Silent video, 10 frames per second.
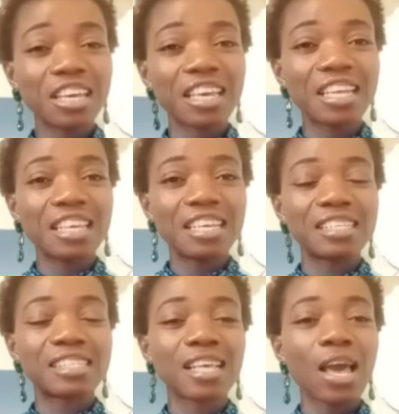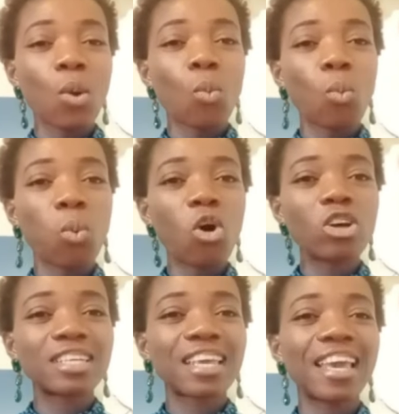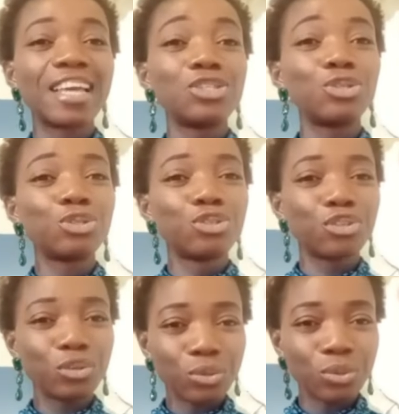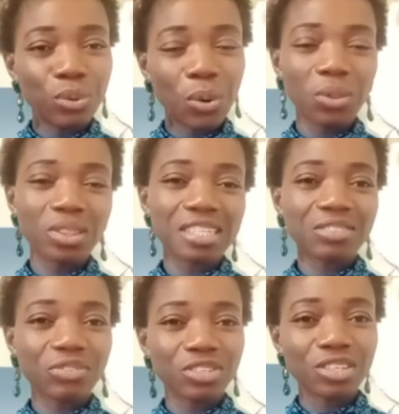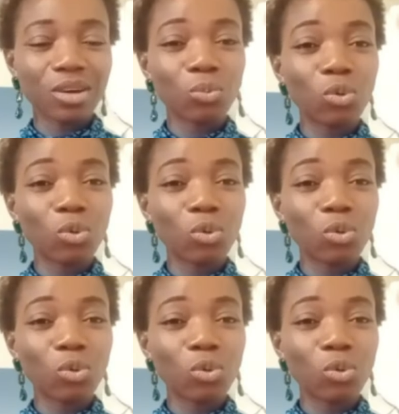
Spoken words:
again is, what can you do on this visa?